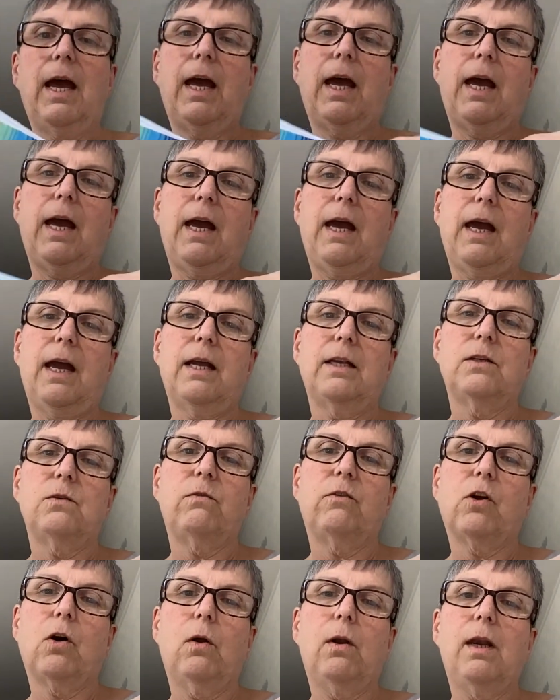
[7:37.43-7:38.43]
And
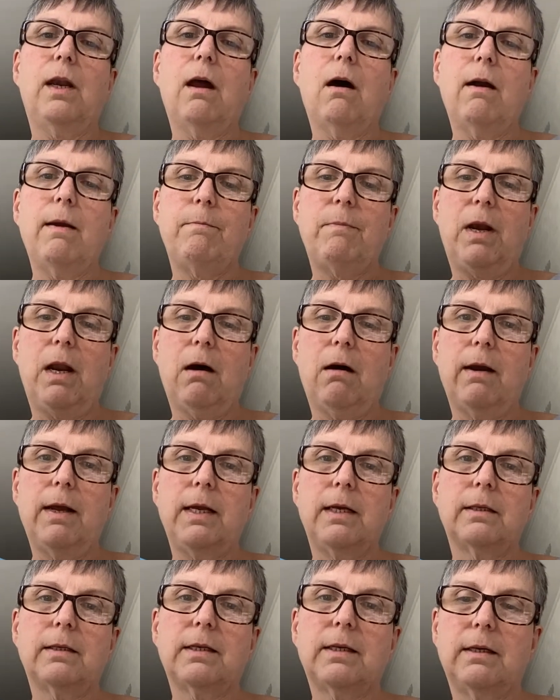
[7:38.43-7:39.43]
we've got
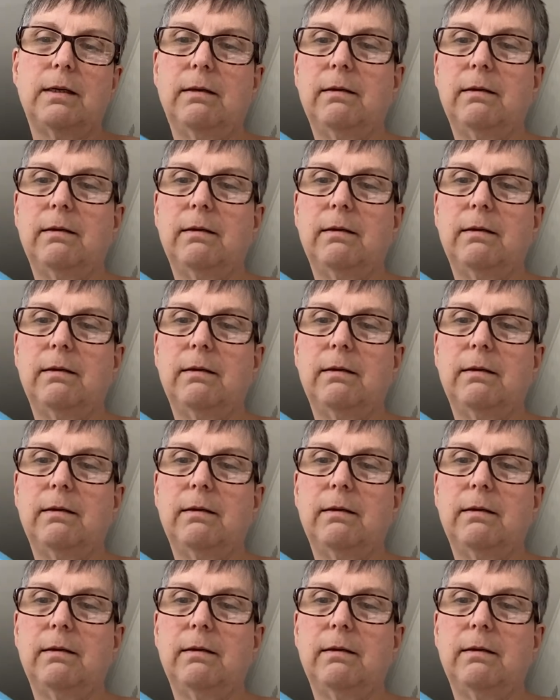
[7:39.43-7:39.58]
Limelight,